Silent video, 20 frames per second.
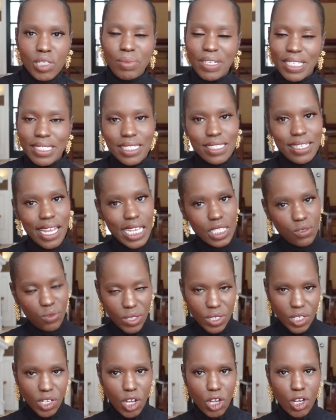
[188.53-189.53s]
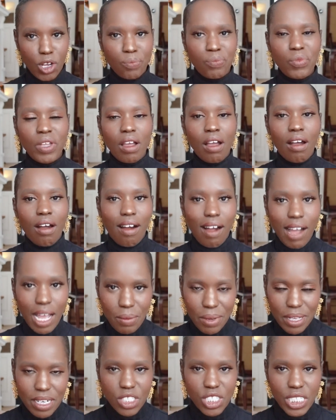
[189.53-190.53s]
But in today's video,
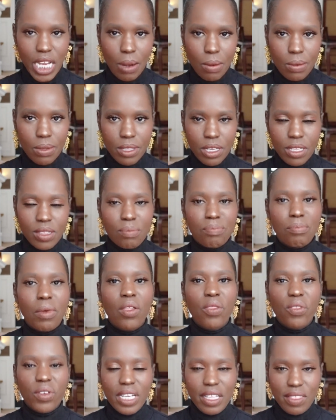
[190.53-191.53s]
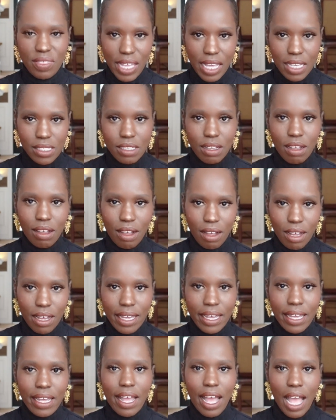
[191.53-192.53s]
I'm going to share with you the monthly things that
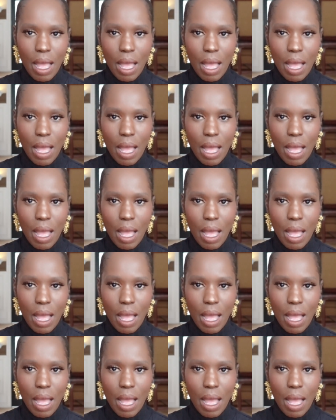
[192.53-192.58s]
I